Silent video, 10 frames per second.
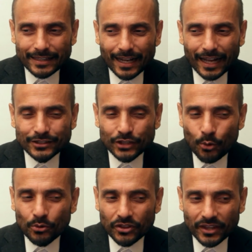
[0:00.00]
I
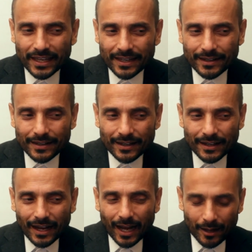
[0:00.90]
don't think,
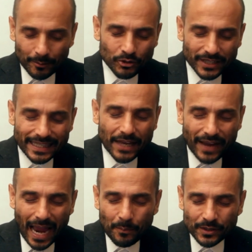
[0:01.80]
I'm not saying it never
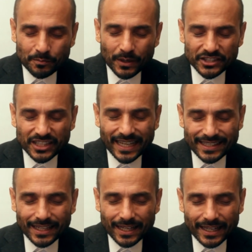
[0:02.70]
happens, but
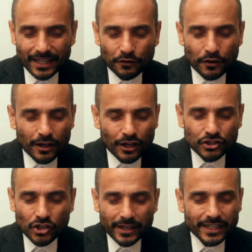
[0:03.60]
genetically
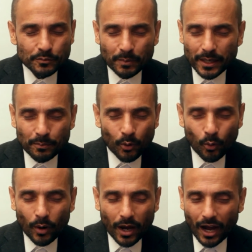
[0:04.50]
Chinese
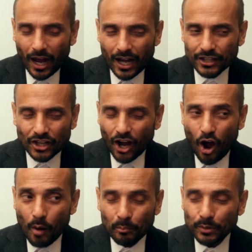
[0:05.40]
people
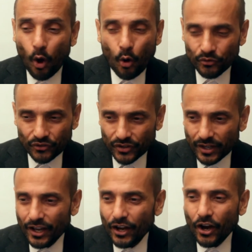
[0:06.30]
aren't blonde.
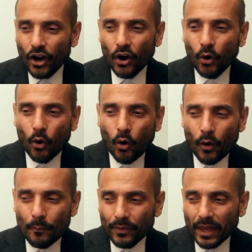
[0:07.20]
Or
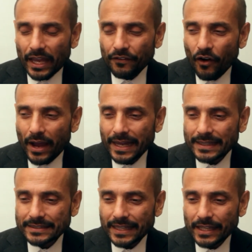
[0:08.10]
if I had
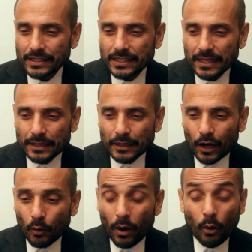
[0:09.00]
said,
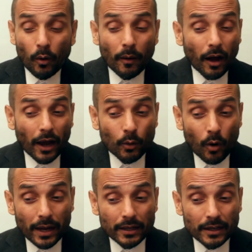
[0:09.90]
well, I quite